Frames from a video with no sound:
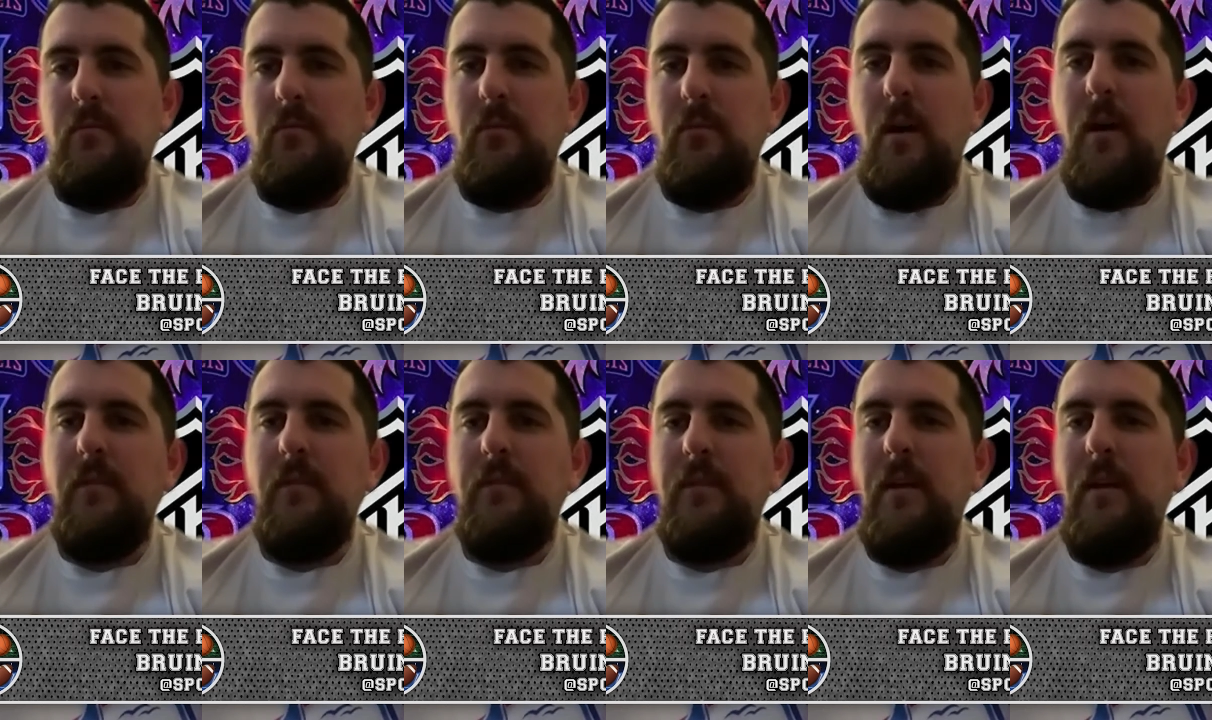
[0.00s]

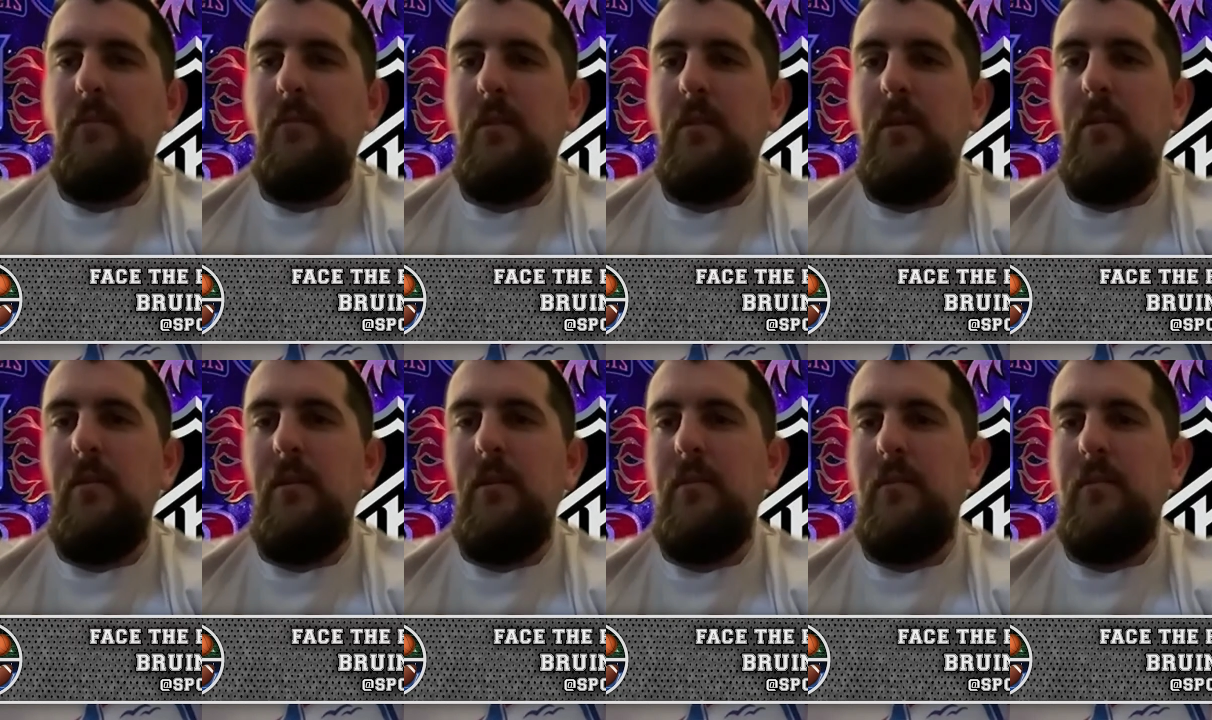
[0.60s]
lost that
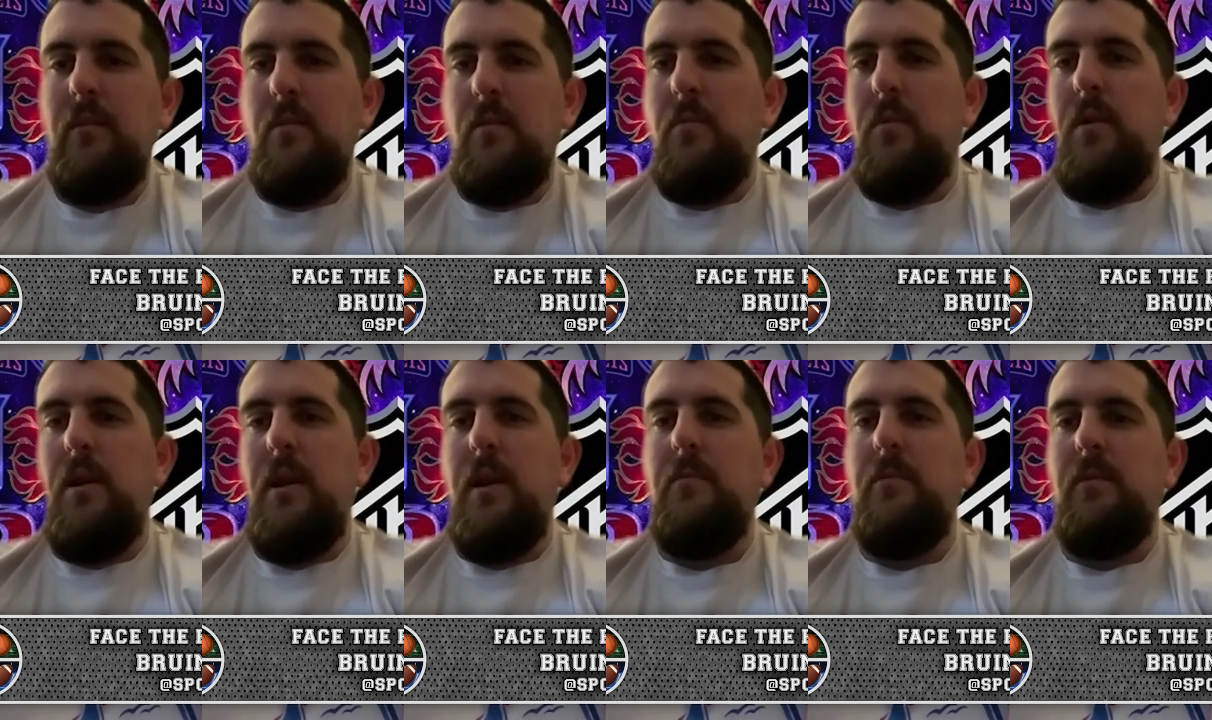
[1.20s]
series or
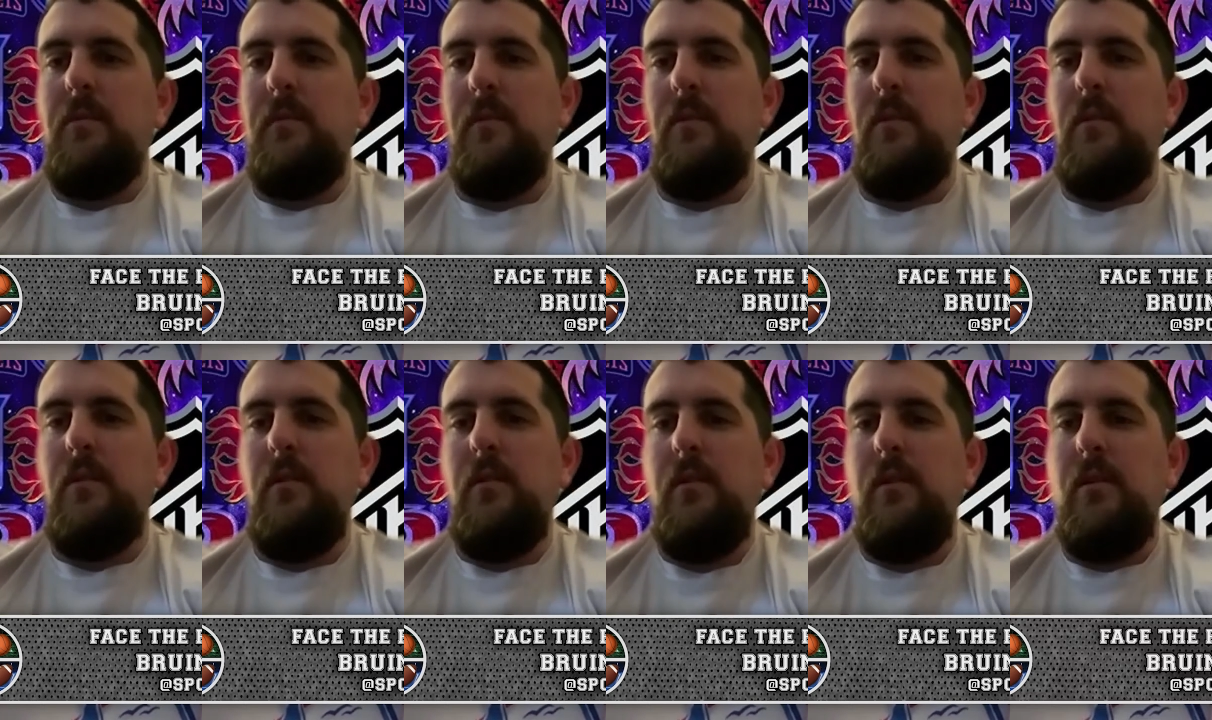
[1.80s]
weren't able to